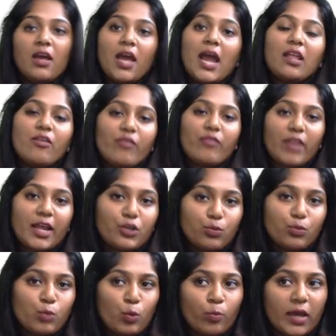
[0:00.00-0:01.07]
and I fly to
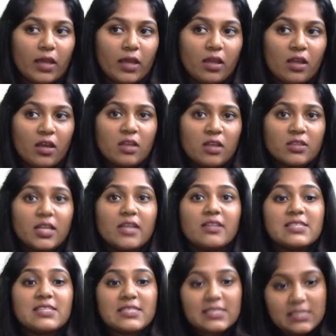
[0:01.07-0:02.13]
Mumbai. That
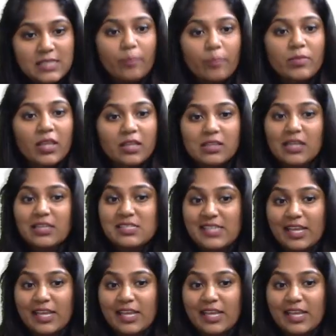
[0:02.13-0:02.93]
is something that is